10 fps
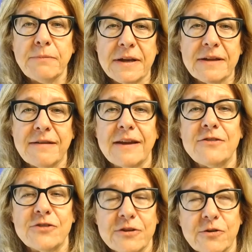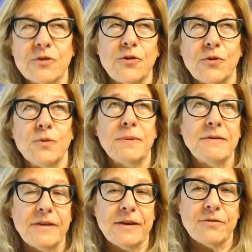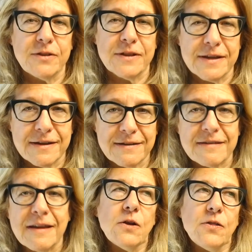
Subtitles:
and meditation are two of my favorite things.